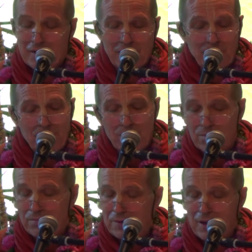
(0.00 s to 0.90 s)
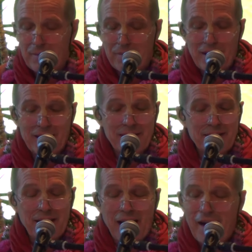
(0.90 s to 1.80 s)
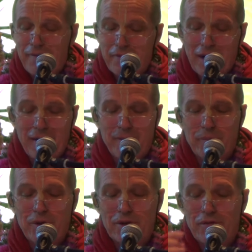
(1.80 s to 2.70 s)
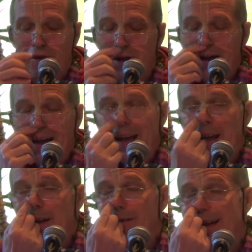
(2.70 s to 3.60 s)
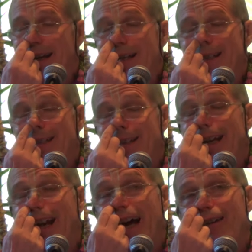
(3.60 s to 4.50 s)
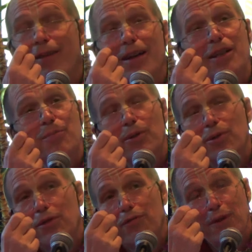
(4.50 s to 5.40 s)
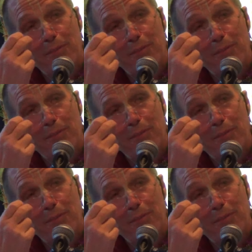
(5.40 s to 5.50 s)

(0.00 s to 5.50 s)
through him, it is beautiful. Even his saliva is beautiful